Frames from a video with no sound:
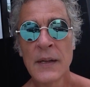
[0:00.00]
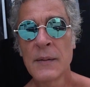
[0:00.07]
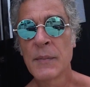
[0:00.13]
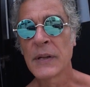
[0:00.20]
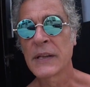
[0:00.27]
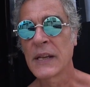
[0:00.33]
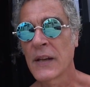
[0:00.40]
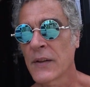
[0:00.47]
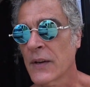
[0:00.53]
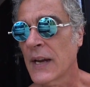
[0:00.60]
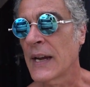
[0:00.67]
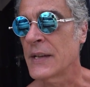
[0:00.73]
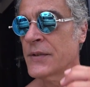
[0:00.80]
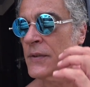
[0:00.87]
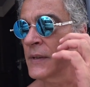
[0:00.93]
But the other
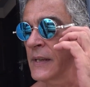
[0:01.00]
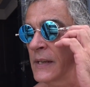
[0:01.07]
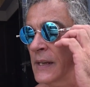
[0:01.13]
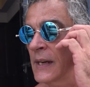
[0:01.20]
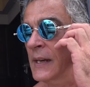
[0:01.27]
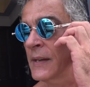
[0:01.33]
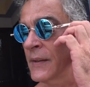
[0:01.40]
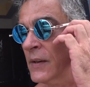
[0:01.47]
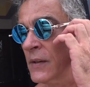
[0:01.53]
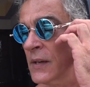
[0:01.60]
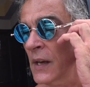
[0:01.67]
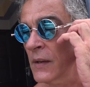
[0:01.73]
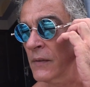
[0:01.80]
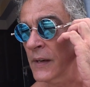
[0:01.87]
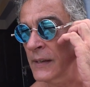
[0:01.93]
guys are in. They're
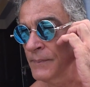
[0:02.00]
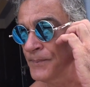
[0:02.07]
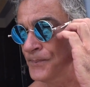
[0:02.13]
coloring.